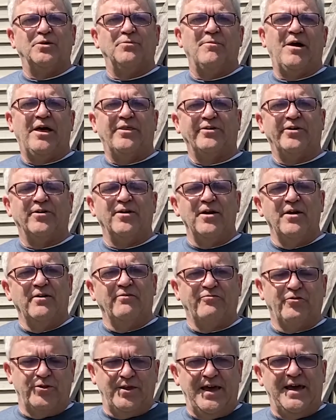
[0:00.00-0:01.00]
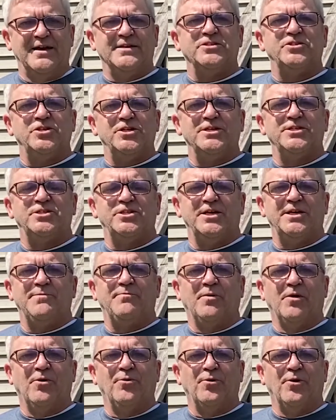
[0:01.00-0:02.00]
at Hendel Farms, I was
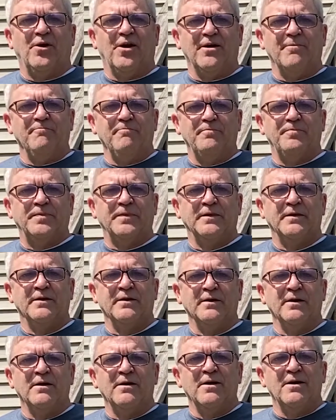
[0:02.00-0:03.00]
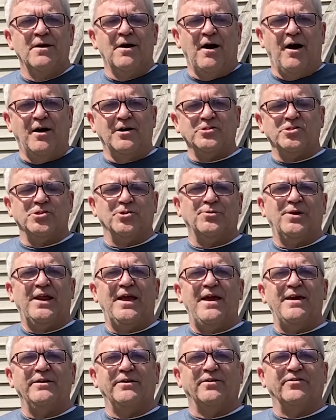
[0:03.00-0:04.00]
able to see an ultra fancy
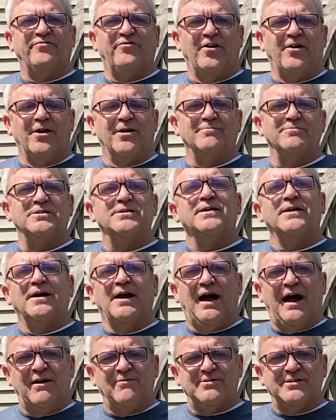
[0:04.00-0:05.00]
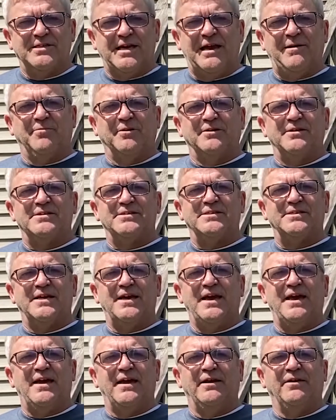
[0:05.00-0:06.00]
doughboy recently fresh.
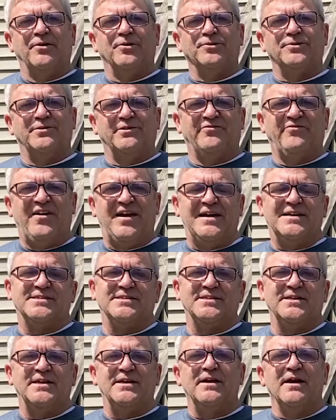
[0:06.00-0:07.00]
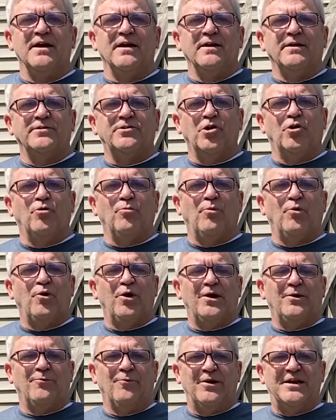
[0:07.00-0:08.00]
Again, very
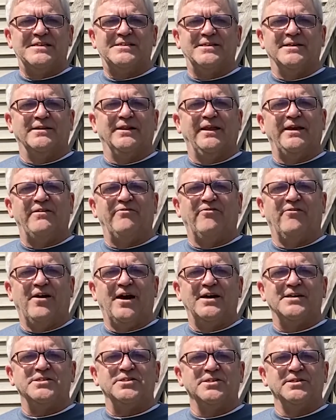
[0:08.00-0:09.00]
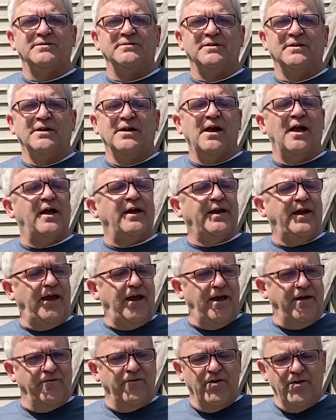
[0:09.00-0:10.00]
angular, open in the rib, and
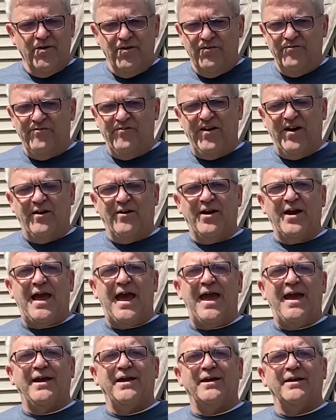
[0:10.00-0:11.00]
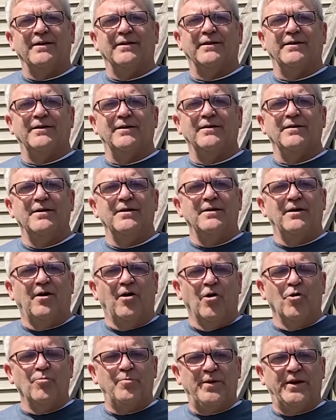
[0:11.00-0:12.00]
what a nice udder. This young
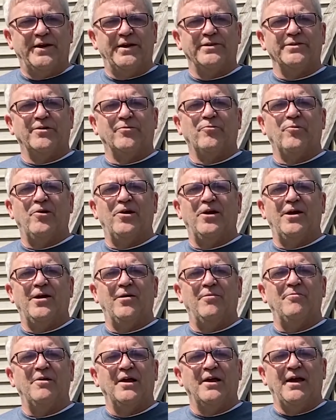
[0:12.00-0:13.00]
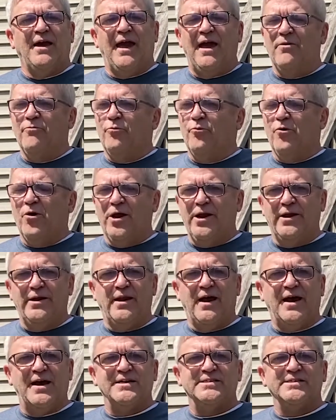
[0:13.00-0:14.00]
cow also has bright
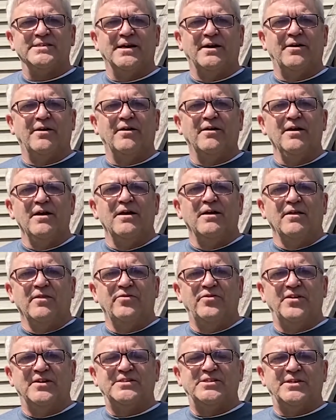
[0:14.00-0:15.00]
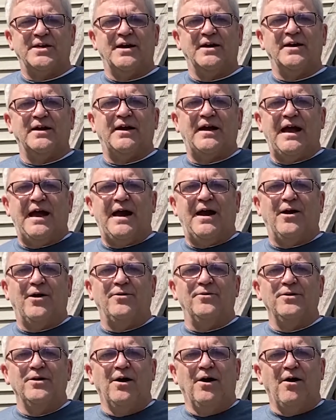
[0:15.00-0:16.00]
future. and makes us very excited
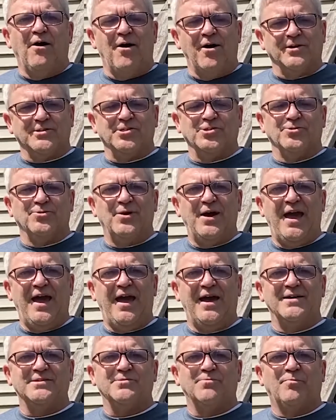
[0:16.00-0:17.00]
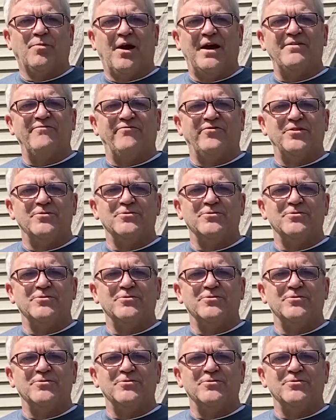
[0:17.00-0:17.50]
for this genomic gem.